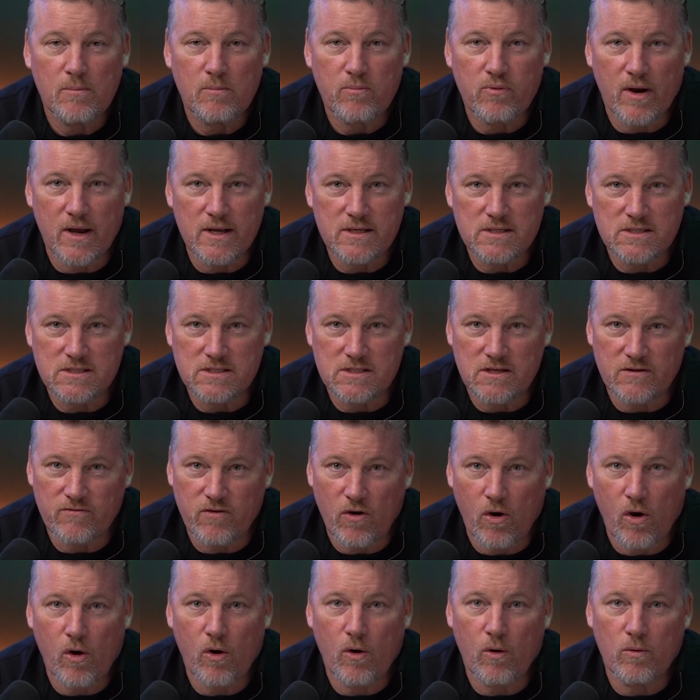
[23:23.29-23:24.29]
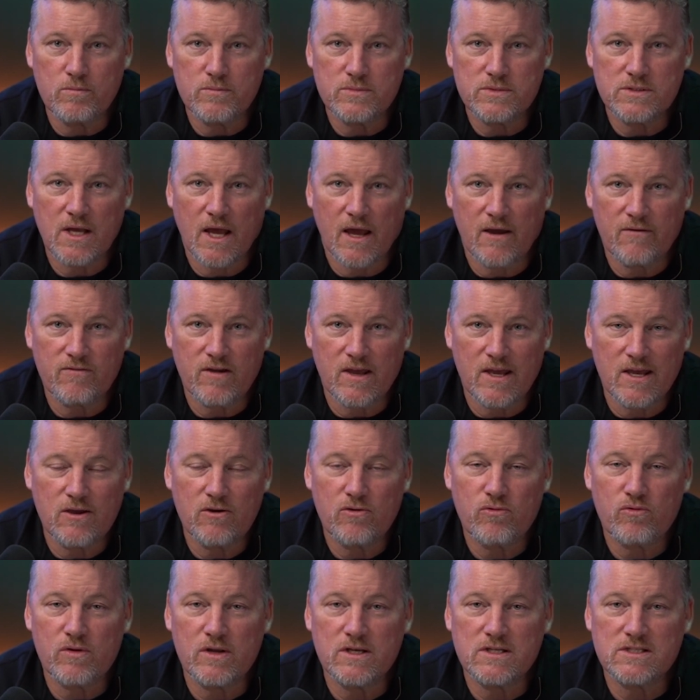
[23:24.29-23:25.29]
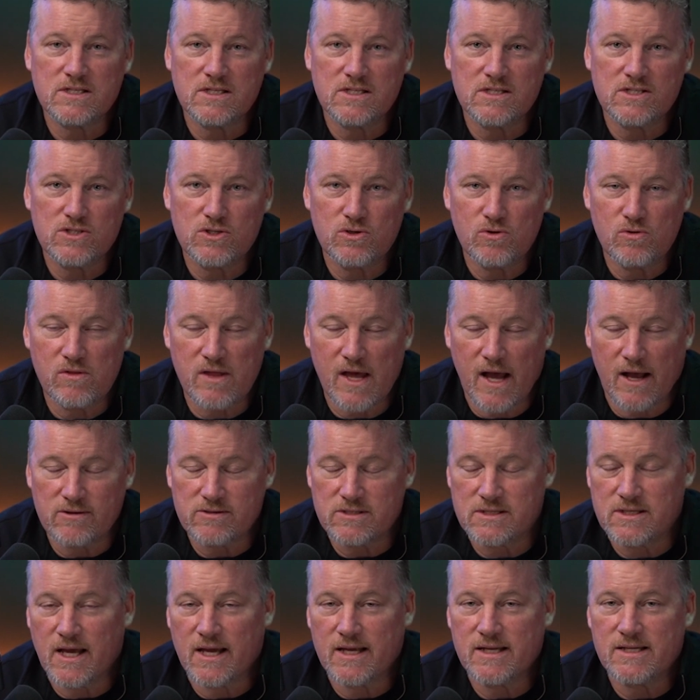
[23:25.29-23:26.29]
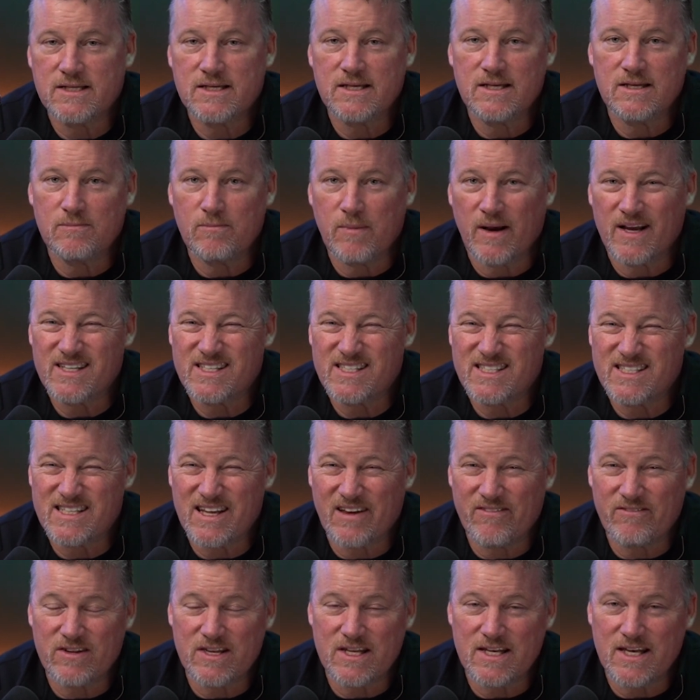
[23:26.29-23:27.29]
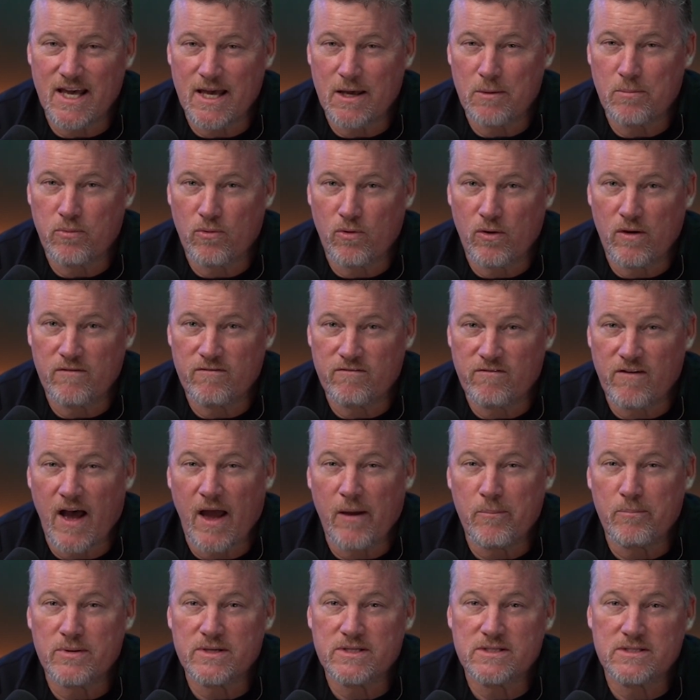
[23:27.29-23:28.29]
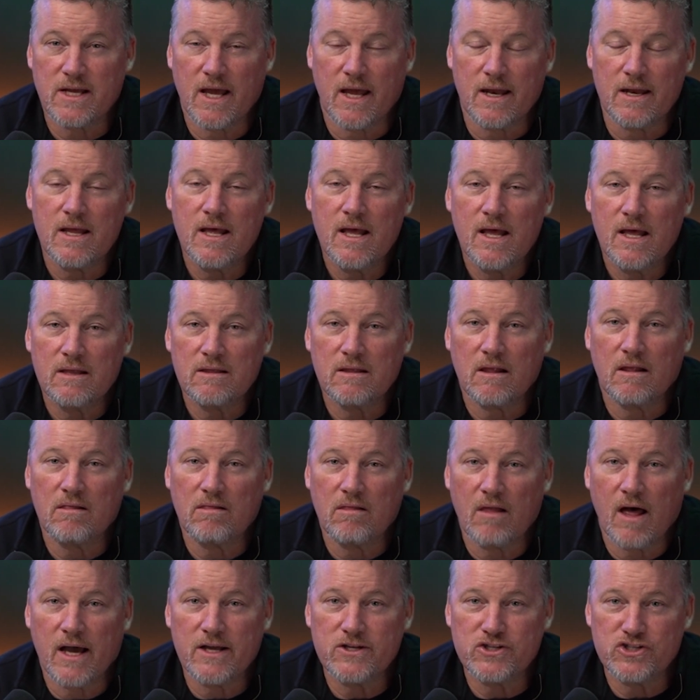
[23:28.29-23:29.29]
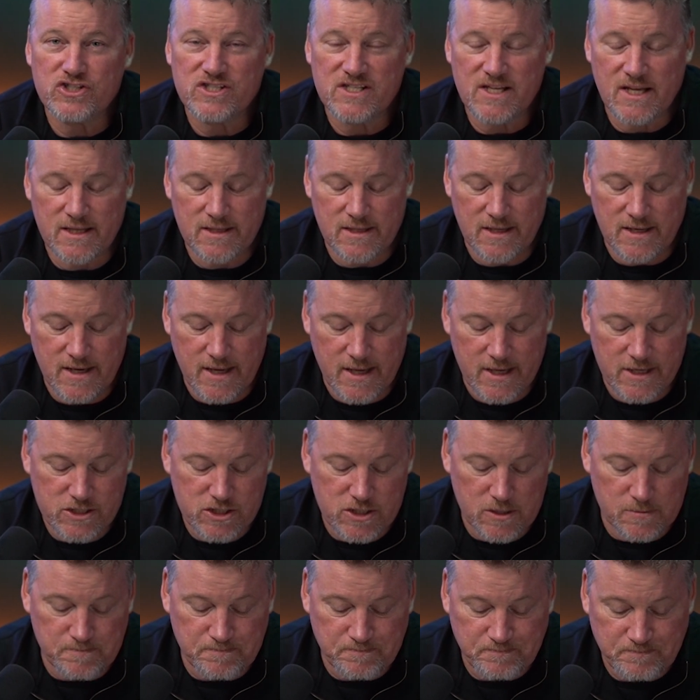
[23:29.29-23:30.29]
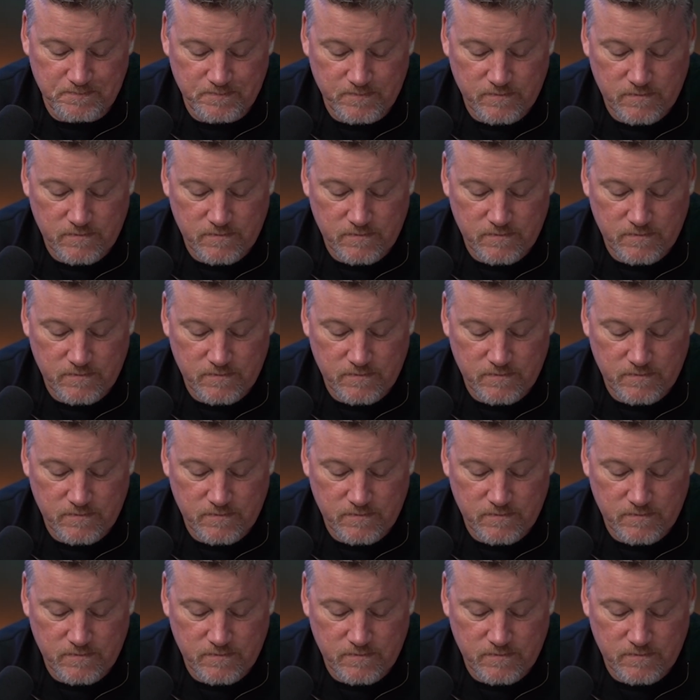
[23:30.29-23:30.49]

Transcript: prices of homes have increased since 2019 by 78.5%, the largest in the nation.